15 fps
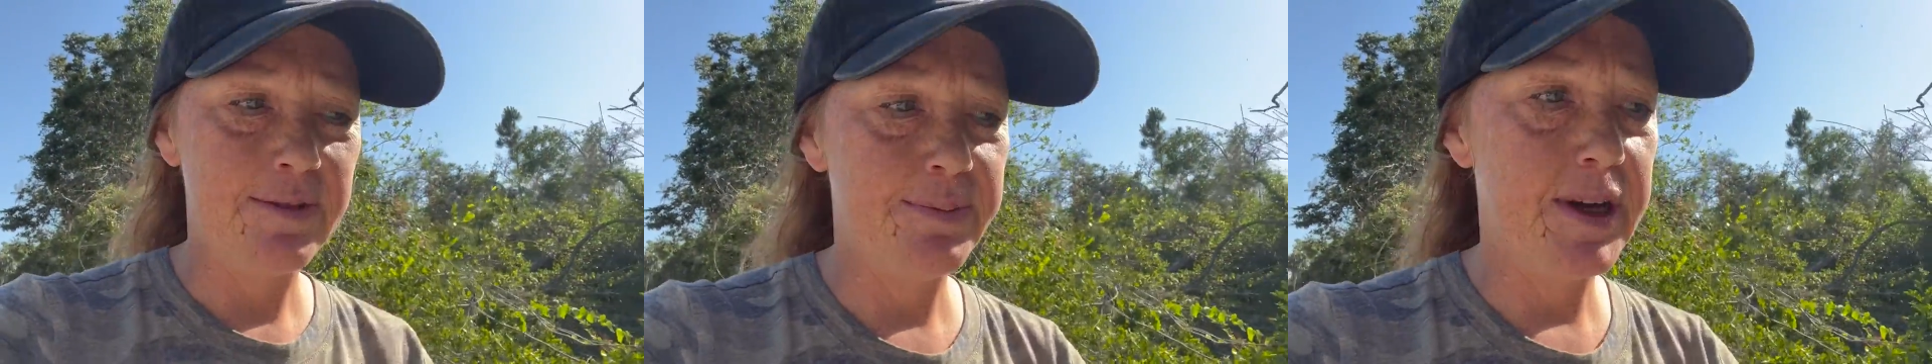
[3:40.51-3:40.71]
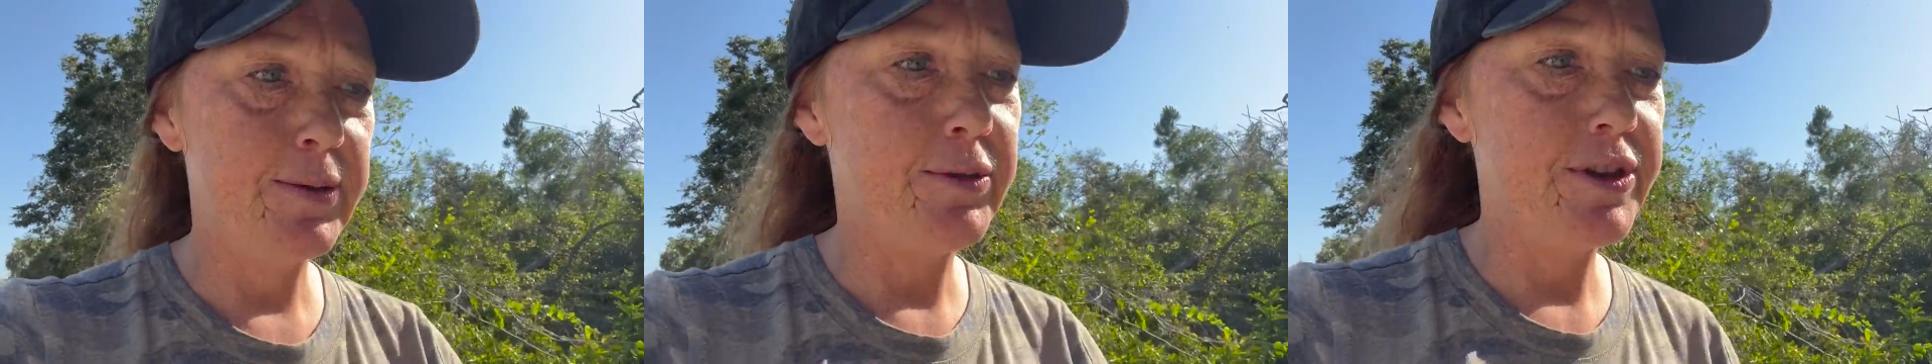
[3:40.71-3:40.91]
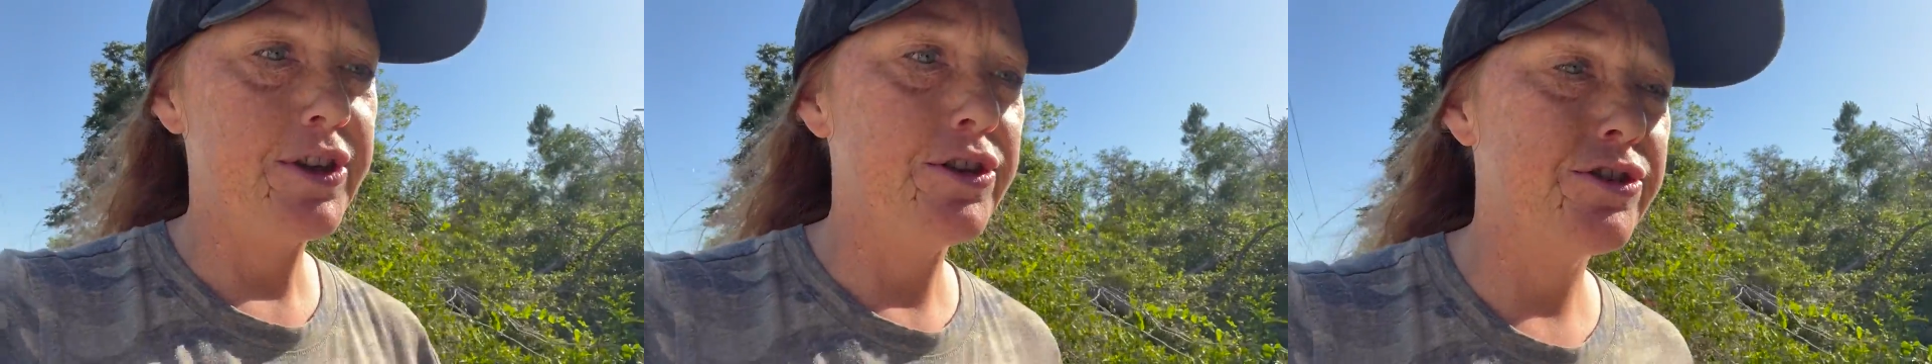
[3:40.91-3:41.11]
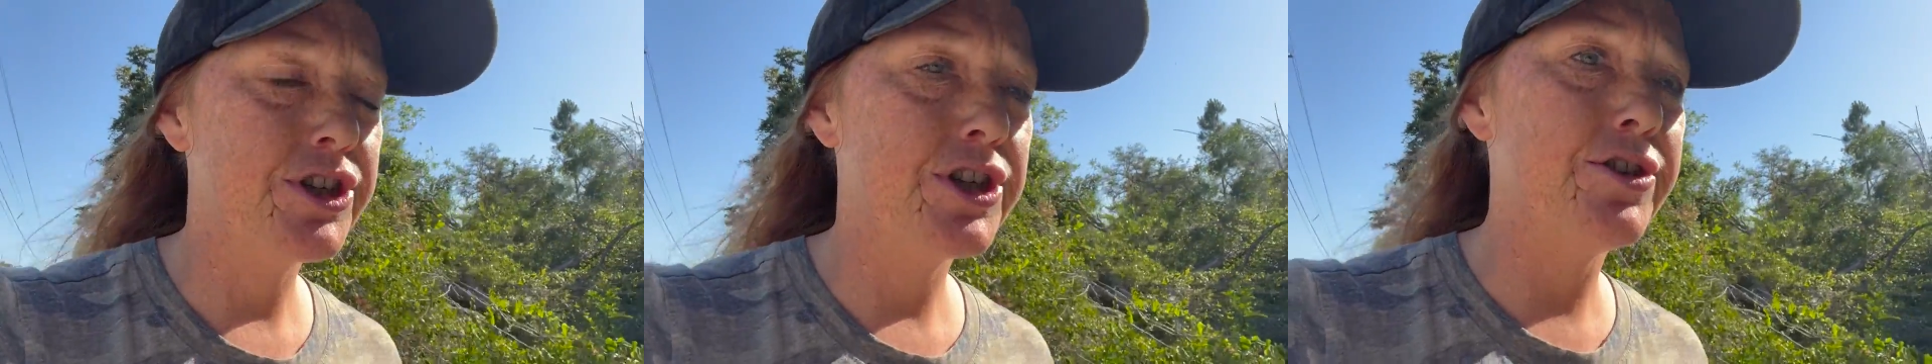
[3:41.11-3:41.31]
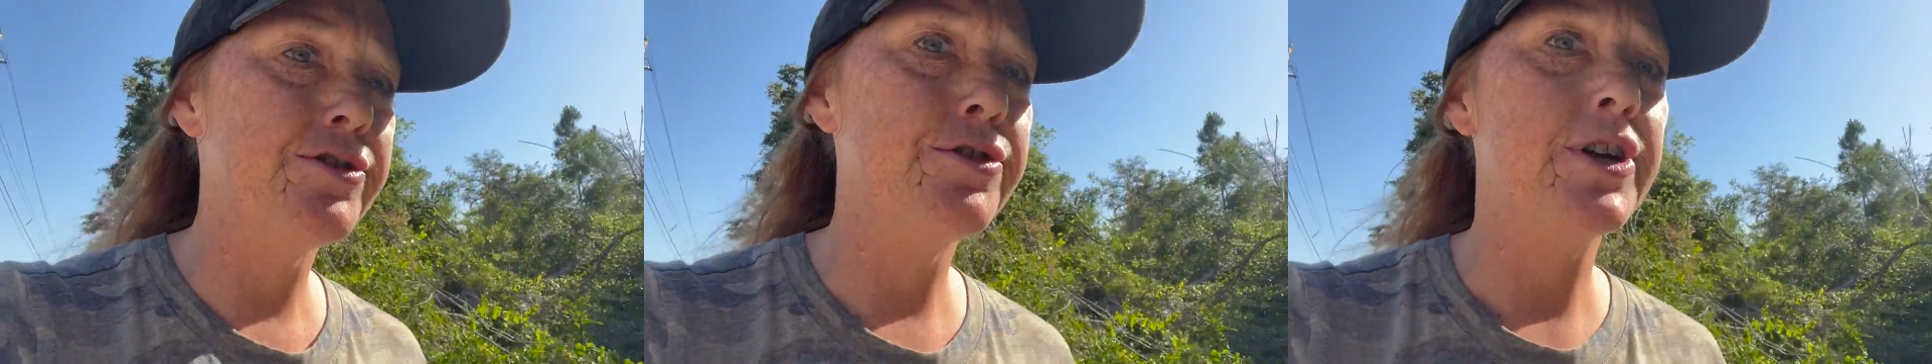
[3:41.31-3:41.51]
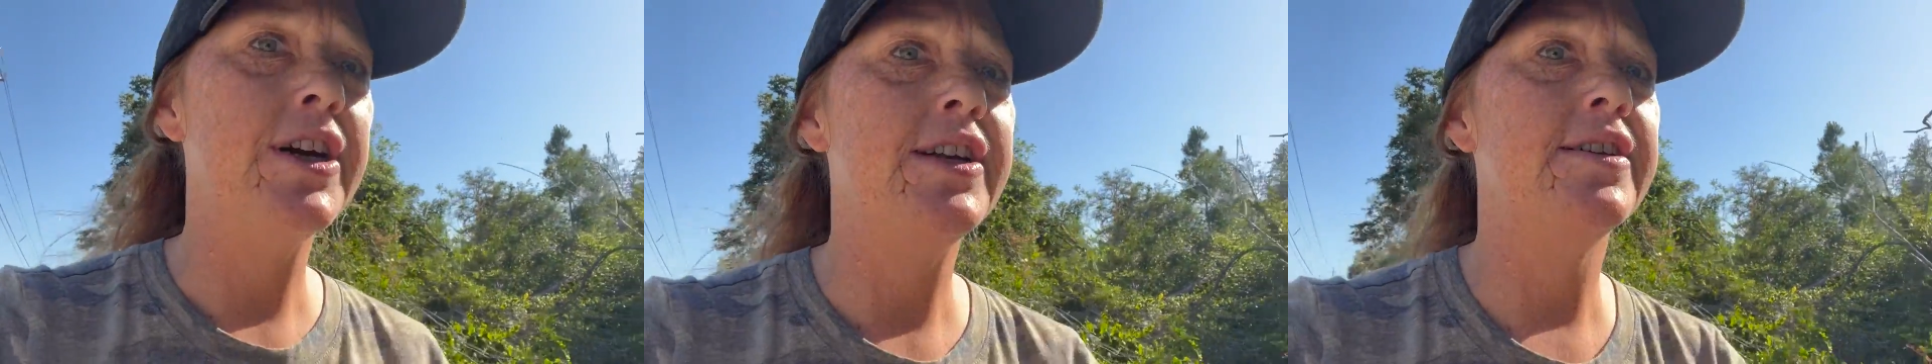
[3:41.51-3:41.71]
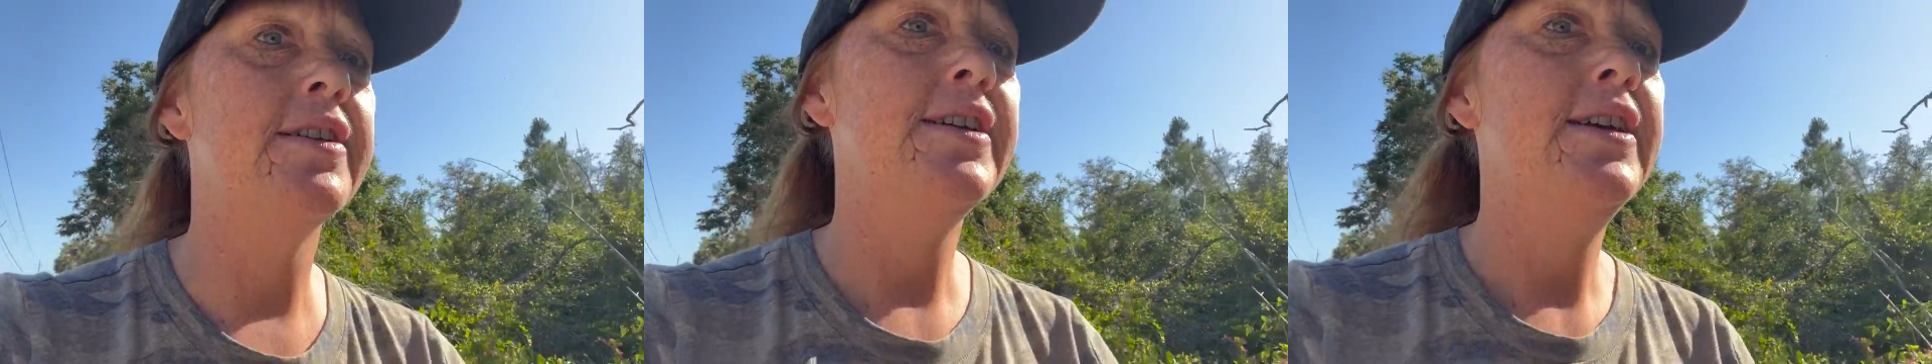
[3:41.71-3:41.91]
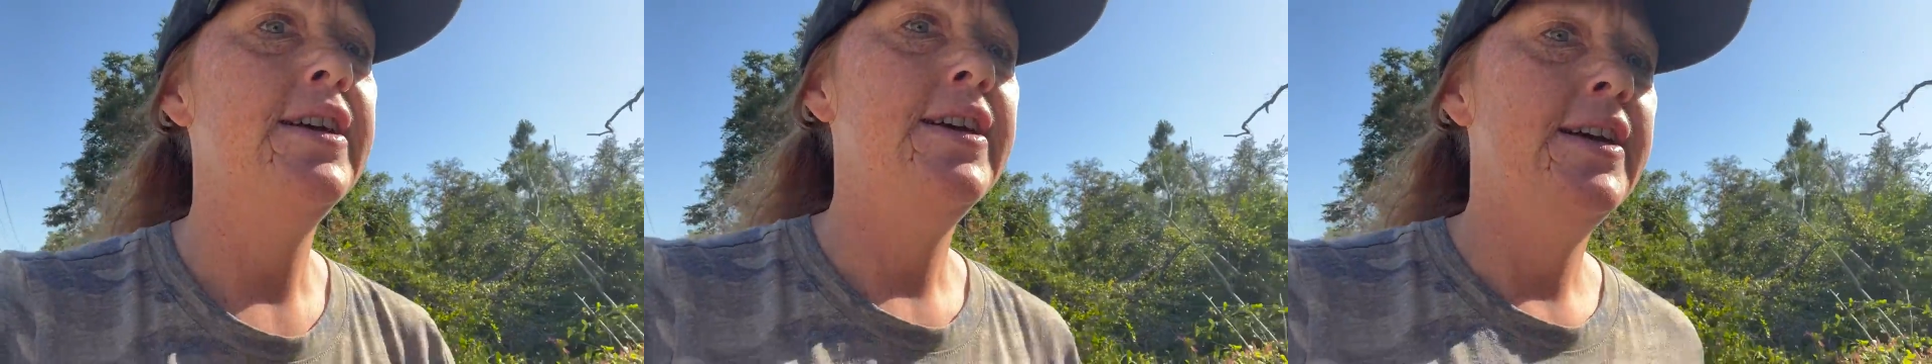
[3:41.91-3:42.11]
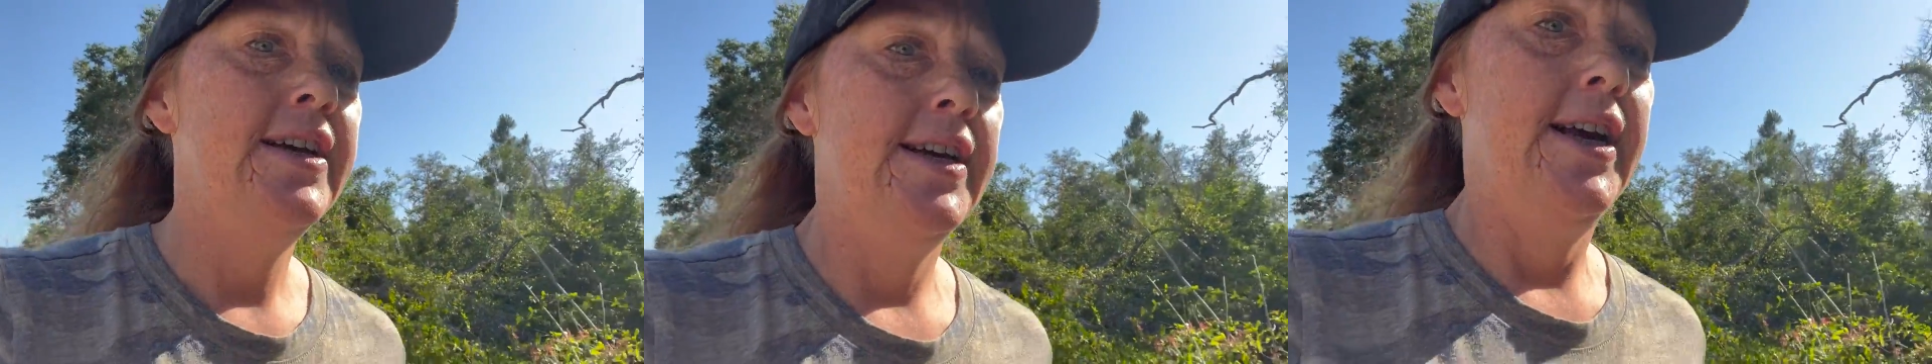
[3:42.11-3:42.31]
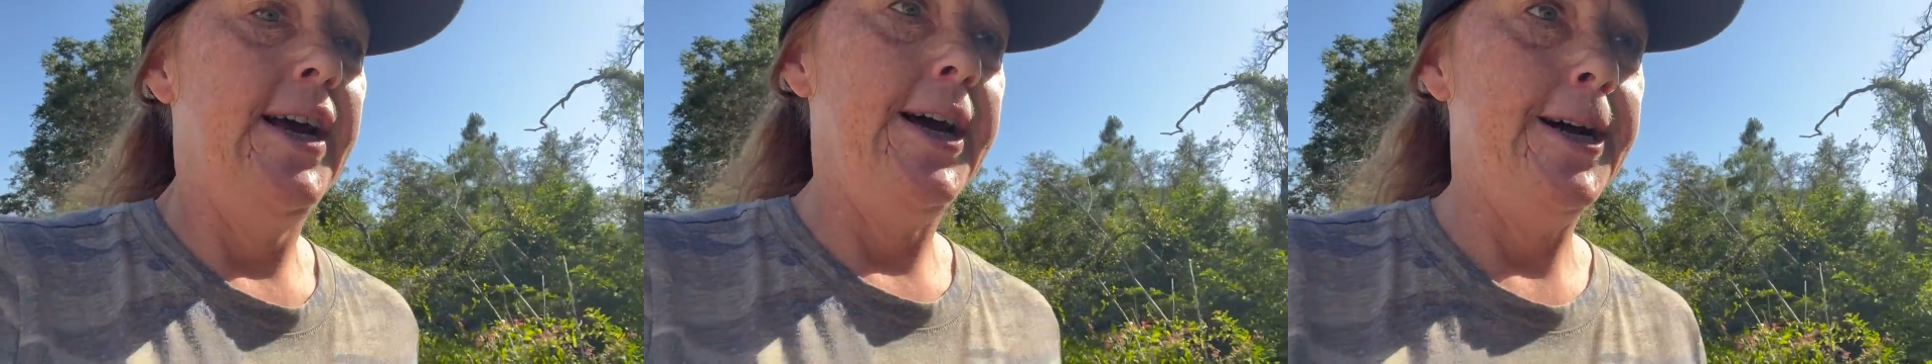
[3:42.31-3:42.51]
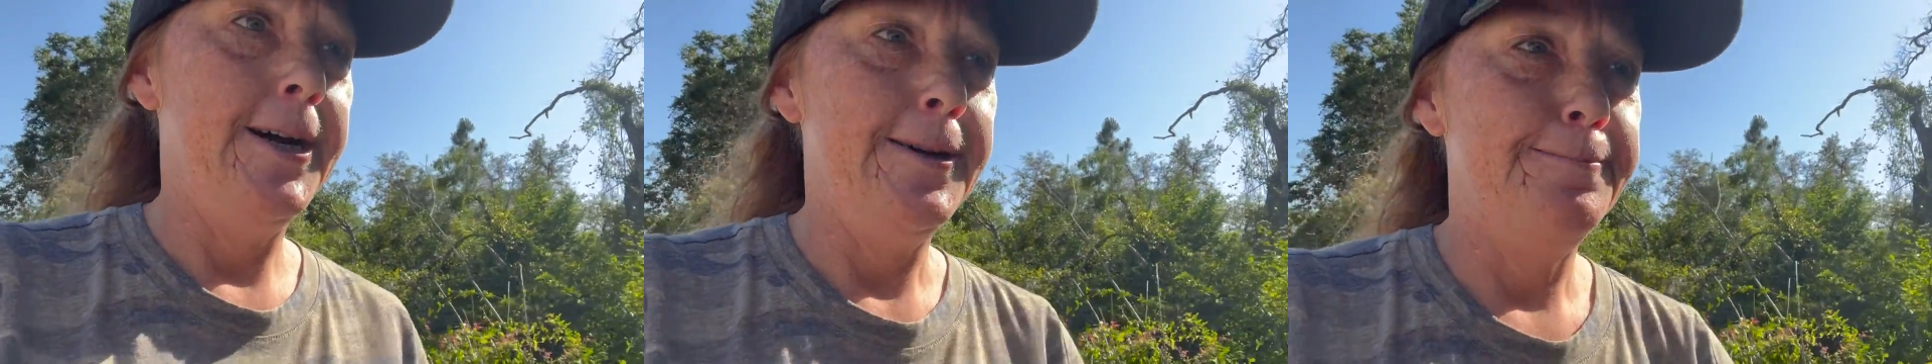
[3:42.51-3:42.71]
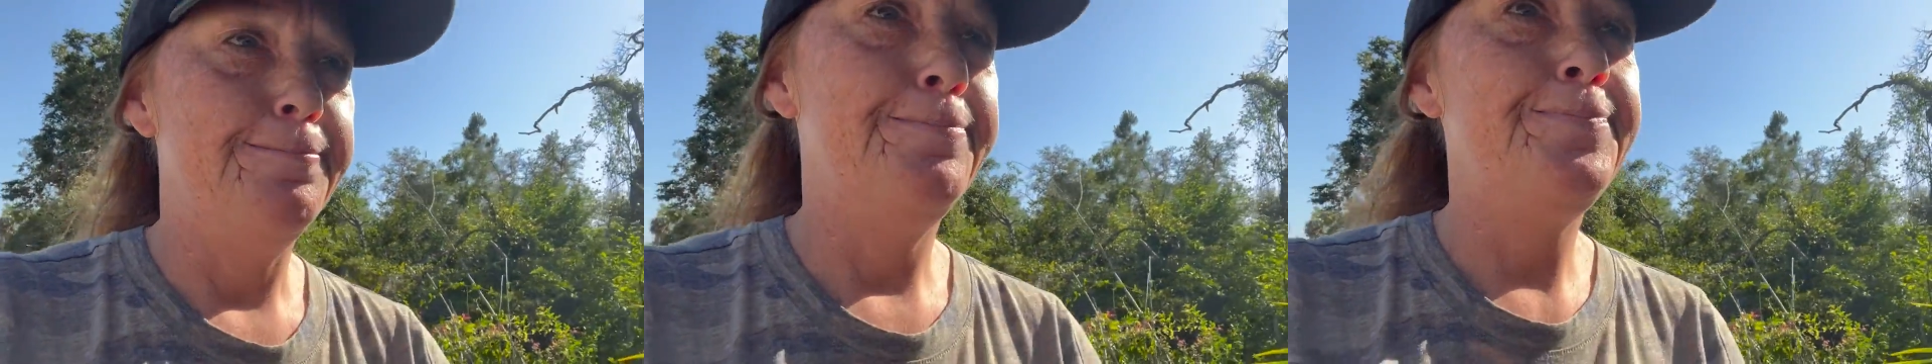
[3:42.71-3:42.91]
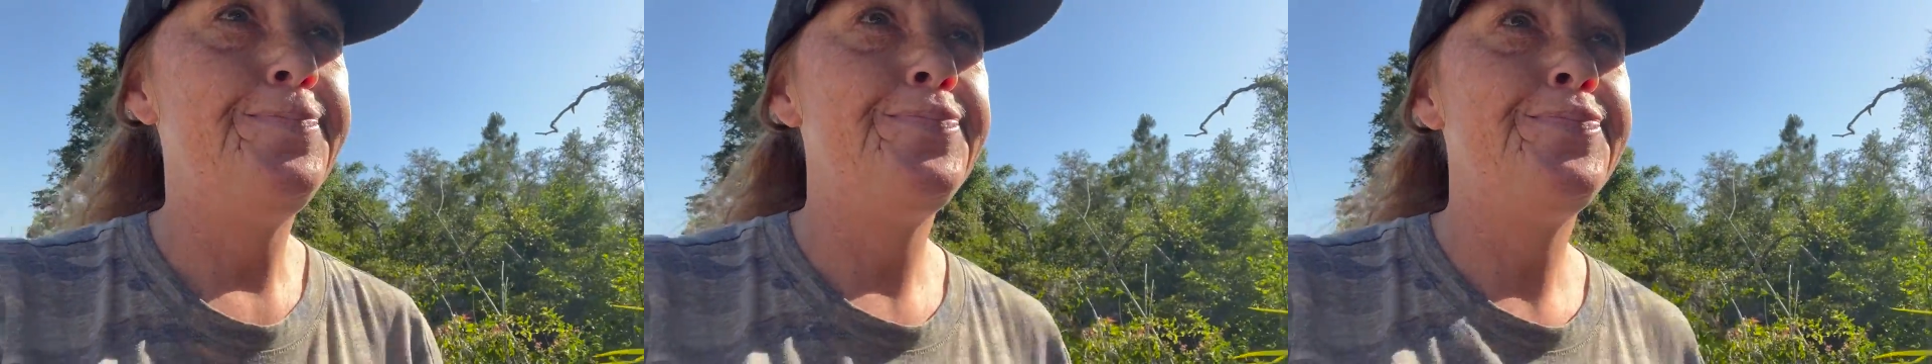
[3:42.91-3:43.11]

have been with your children. Um,